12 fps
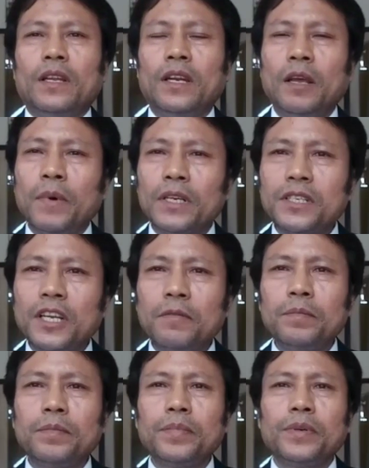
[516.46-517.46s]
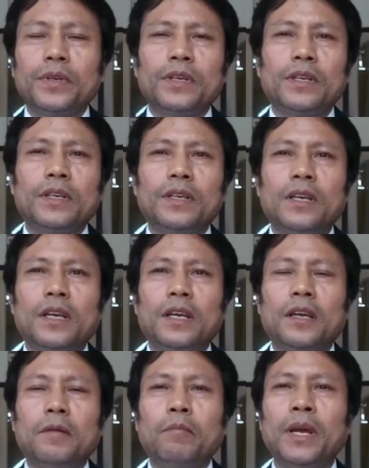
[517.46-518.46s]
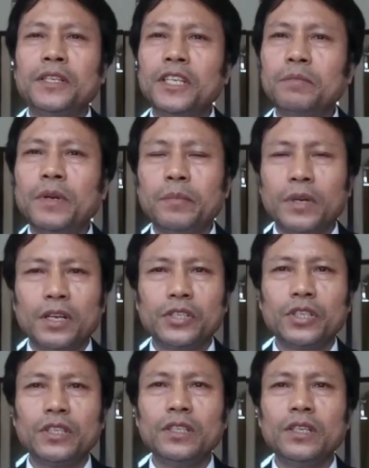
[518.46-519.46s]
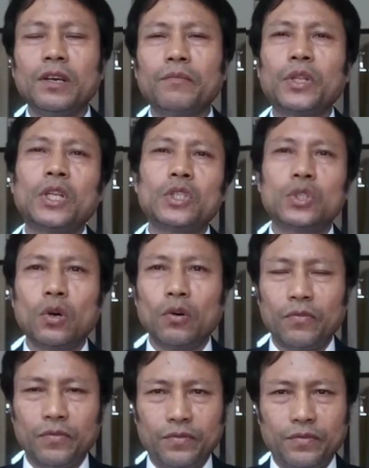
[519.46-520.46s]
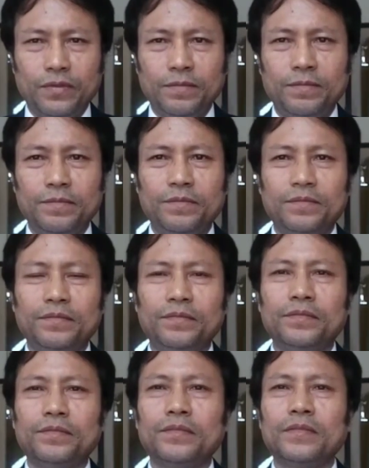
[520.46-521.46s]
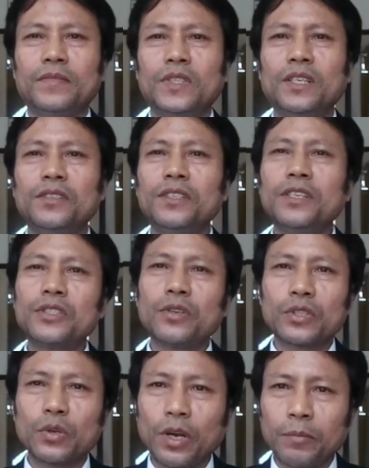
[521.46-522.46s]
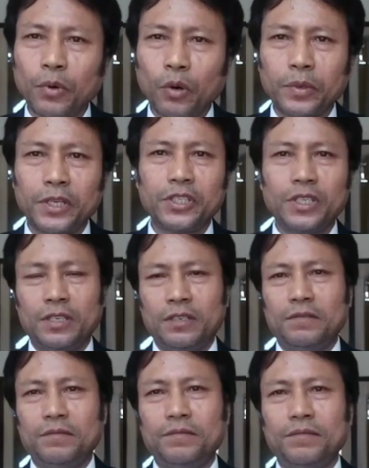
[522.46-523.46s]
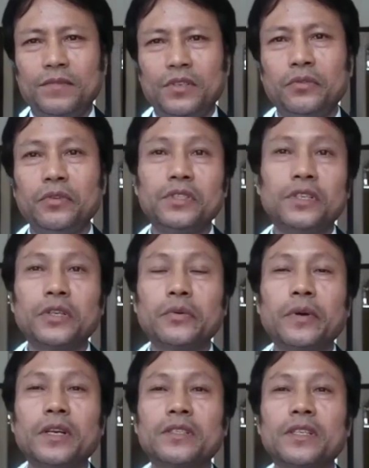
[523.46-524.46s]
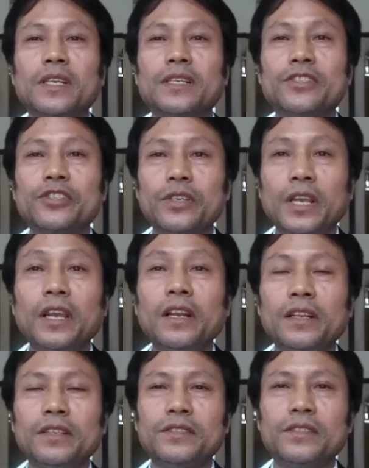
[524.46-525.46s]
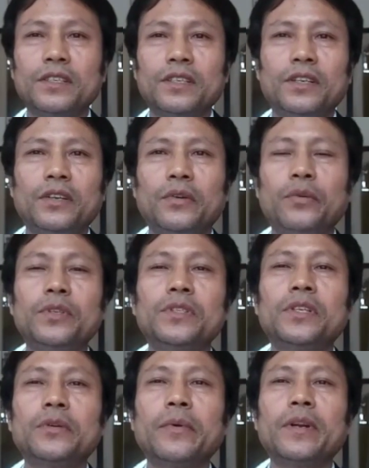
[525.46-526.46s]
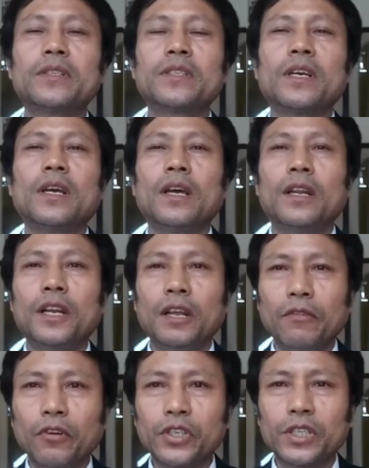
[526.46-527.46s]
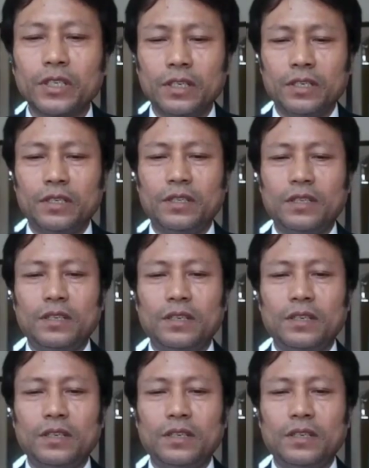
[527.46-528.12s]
they must have mental preparation for the job. Teaching is also a profession which requires skills, which requires devotion.